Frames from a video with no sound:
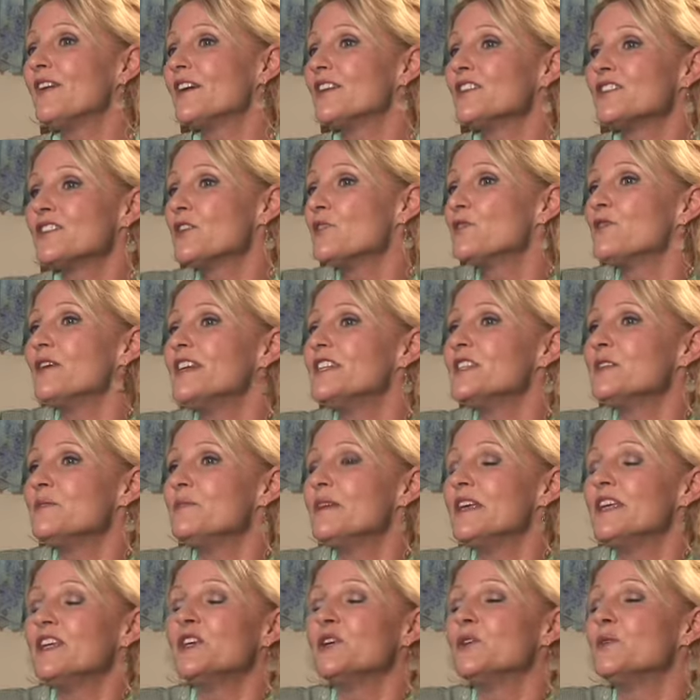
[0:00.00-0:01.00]
fun, it's so great to
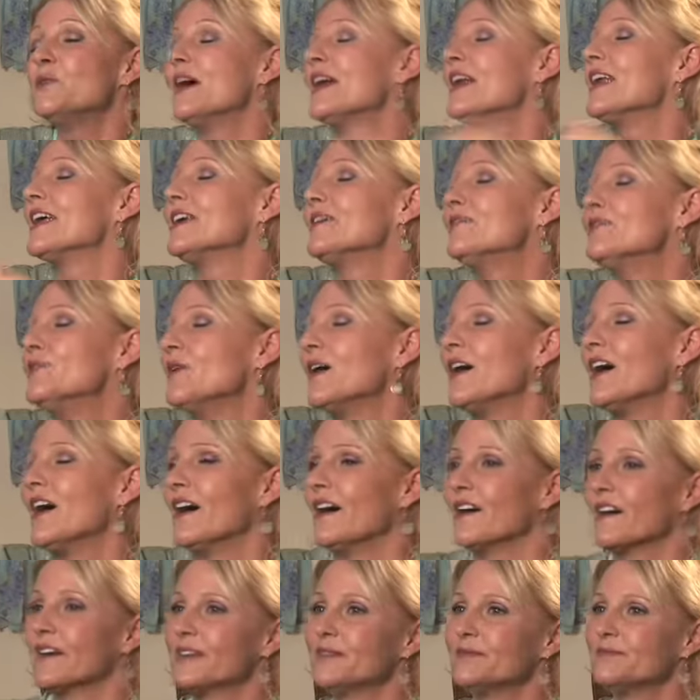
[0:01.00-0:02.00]
meet you, and I give you a
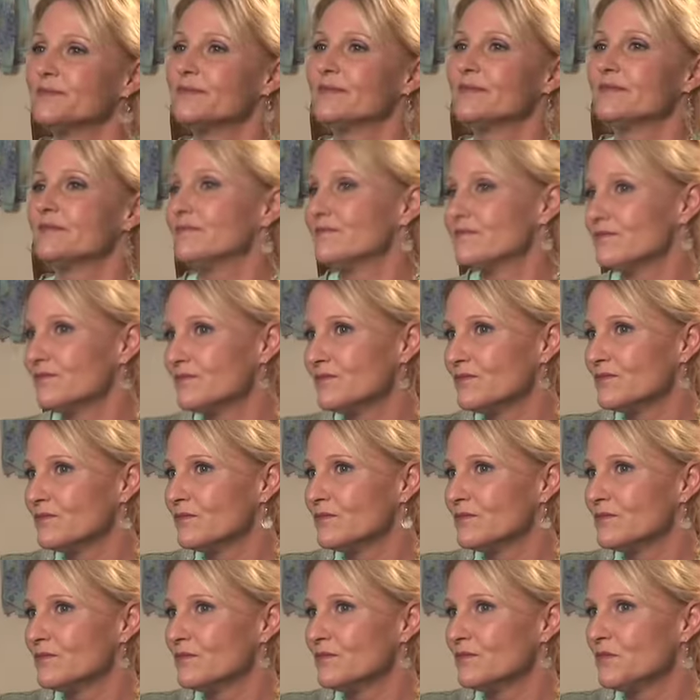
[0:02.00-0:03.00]
hug?
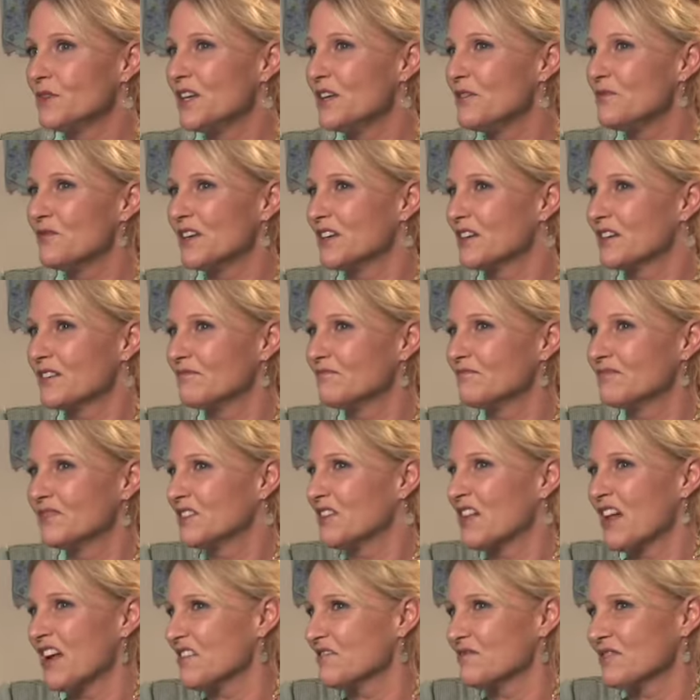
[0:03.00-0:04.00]
We didn't really
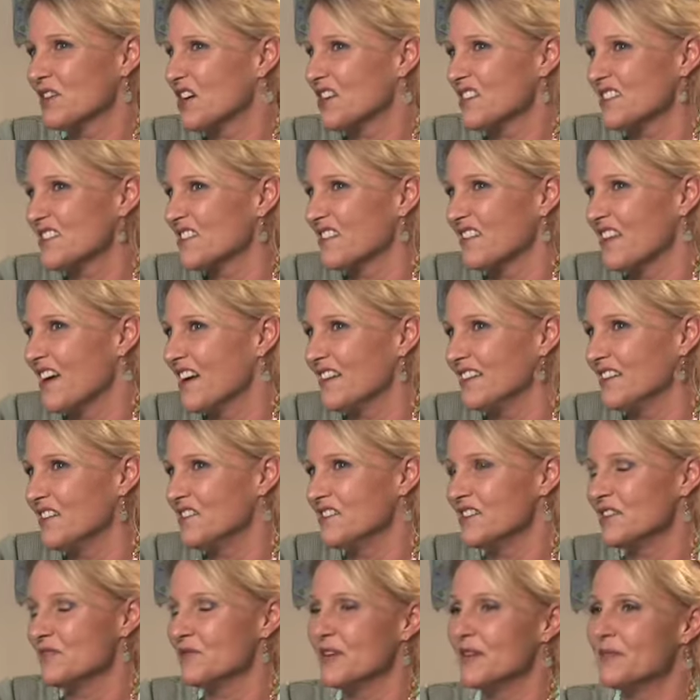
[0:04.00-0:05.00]
cross the line
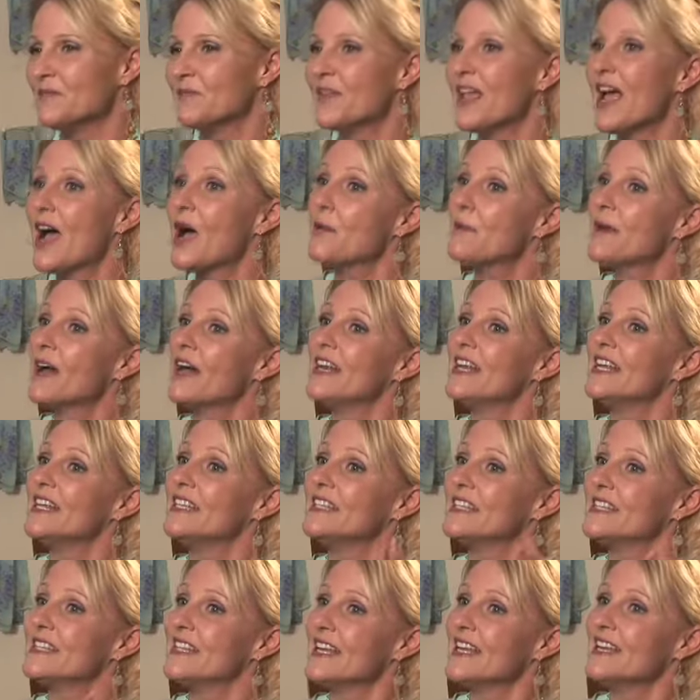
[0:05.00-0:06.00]
there, did we? How about
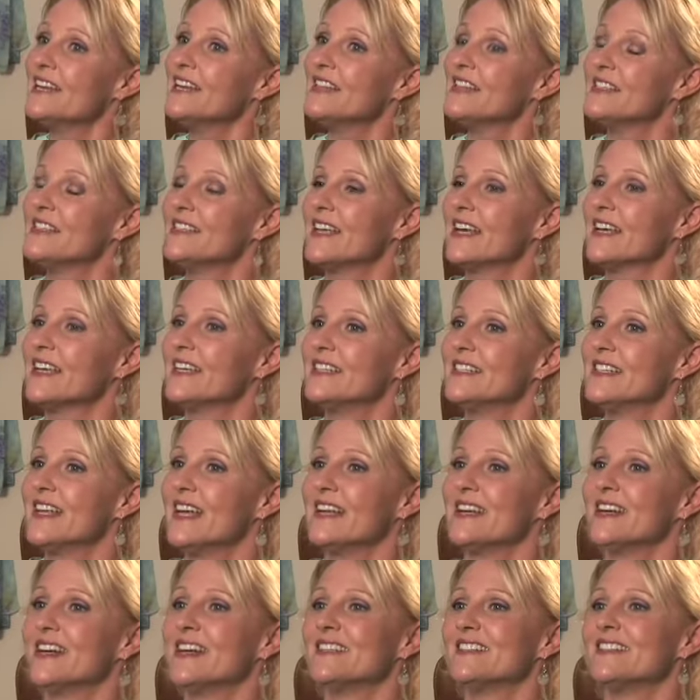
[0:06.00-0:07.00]
it's the end of the second
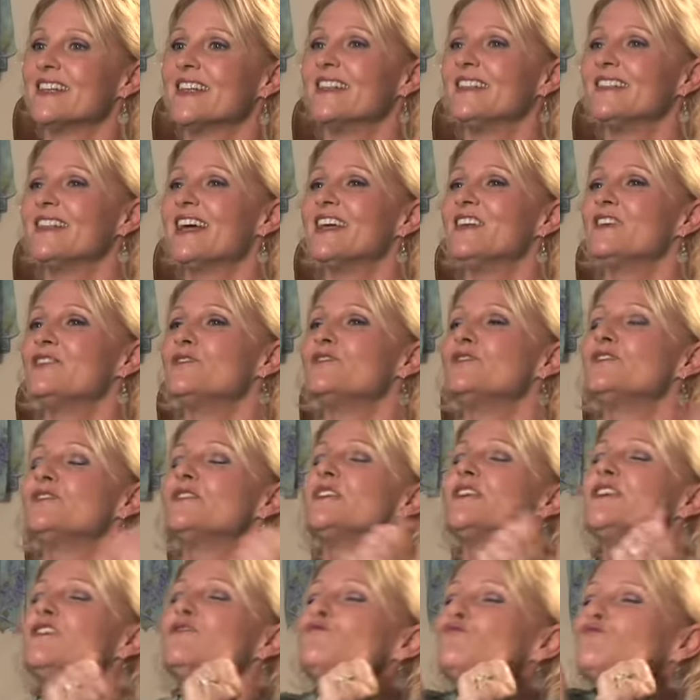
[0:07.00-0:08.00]
date and I say, thank you,
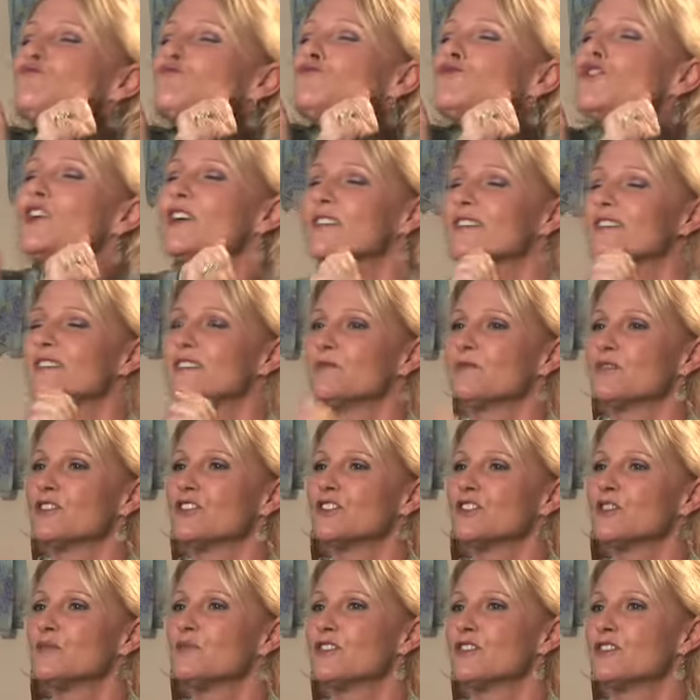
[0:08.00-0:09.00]
Steve, mwah, that was
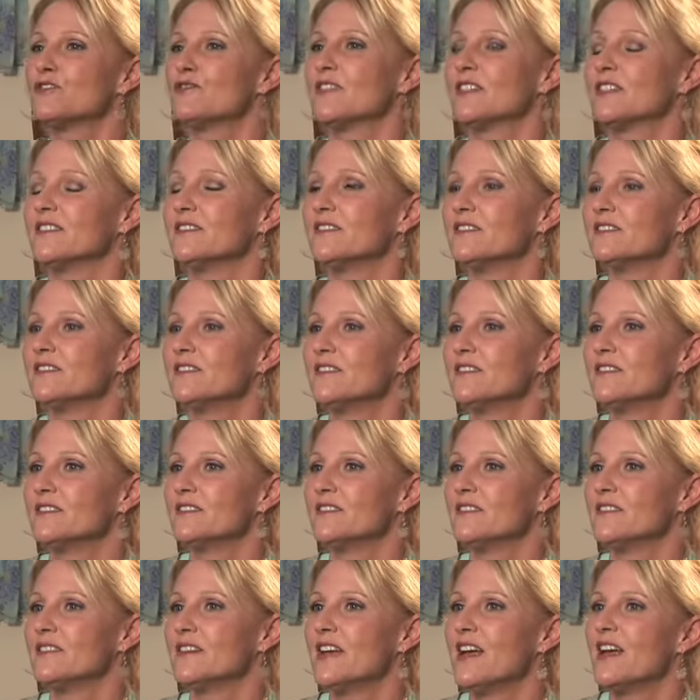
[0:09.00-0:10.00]
so much fun.
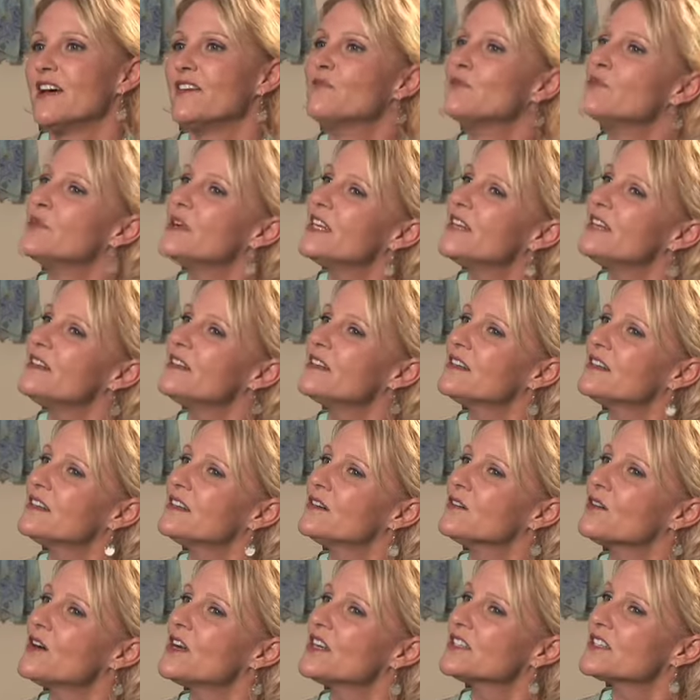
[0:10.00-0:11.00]
Have we
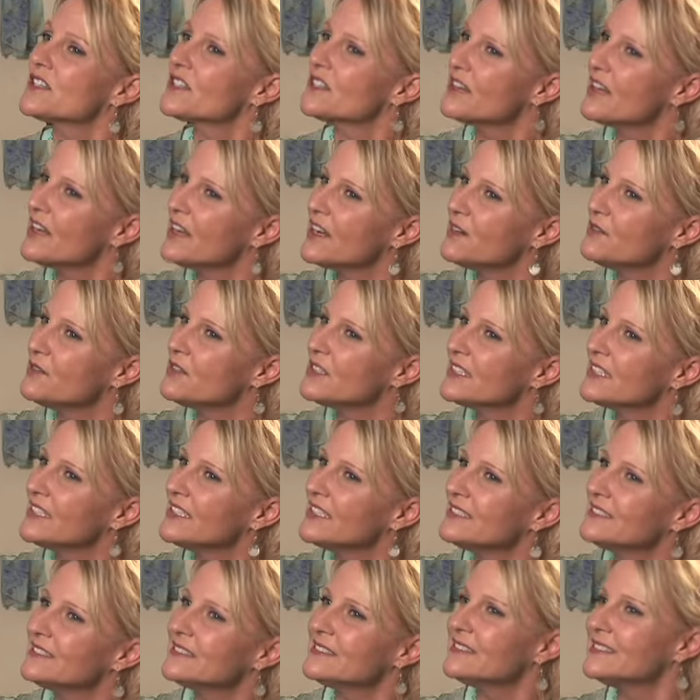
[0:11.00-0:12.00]
crossed the line
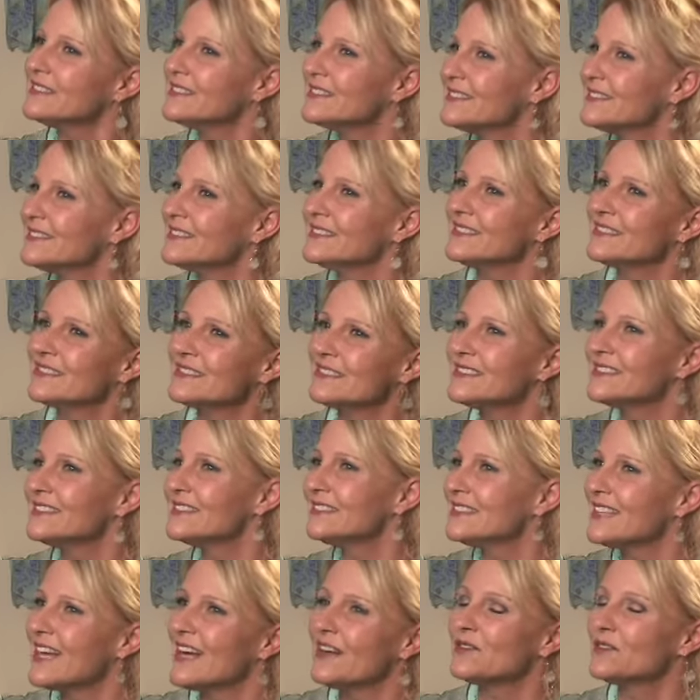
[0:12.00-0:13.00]
really?
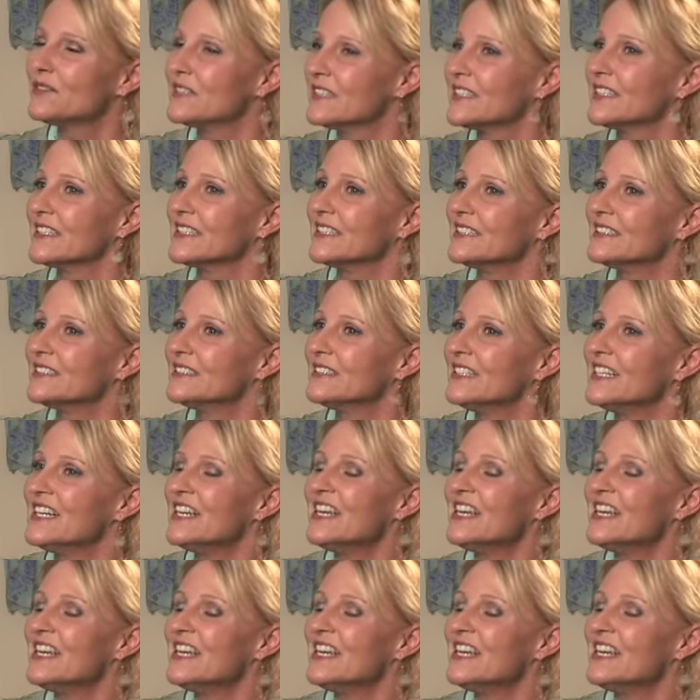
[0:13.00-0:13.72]
Not really.